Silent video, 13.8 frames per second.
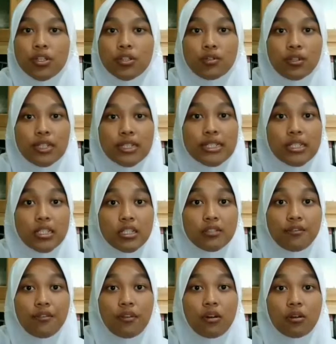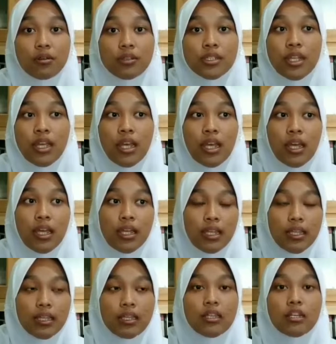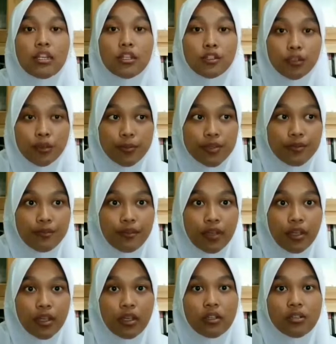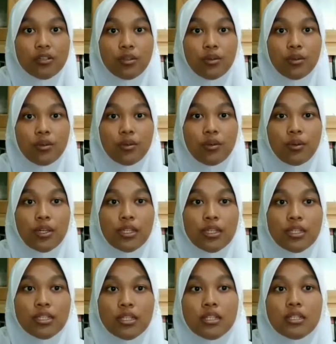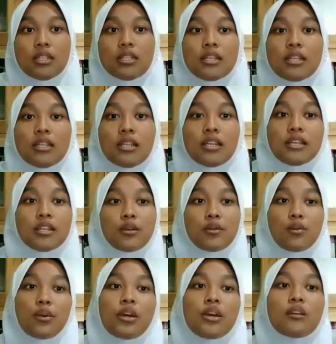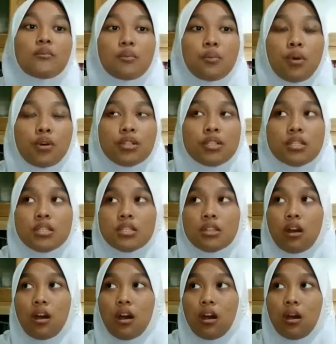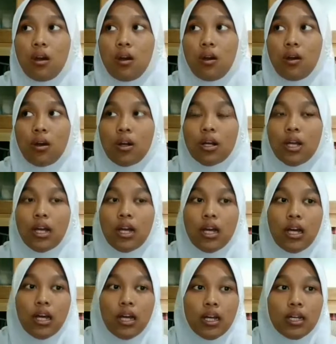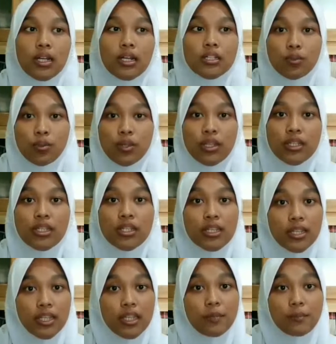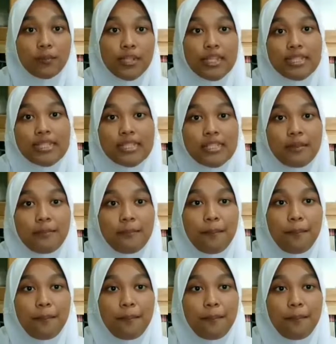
moisture is found in the troposphere, so it is the layer where most or Earth weather takes place.